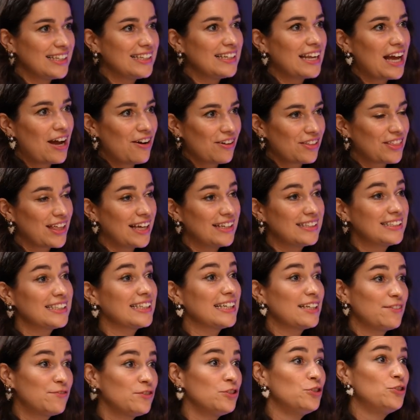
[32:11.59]

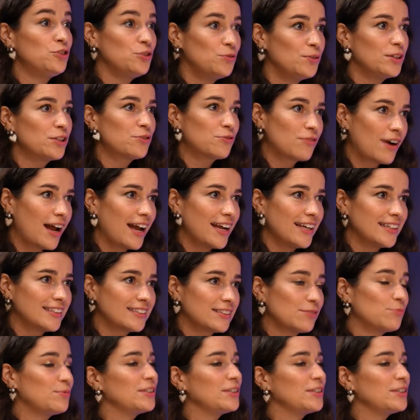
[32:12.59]
inauthentic if you do it right,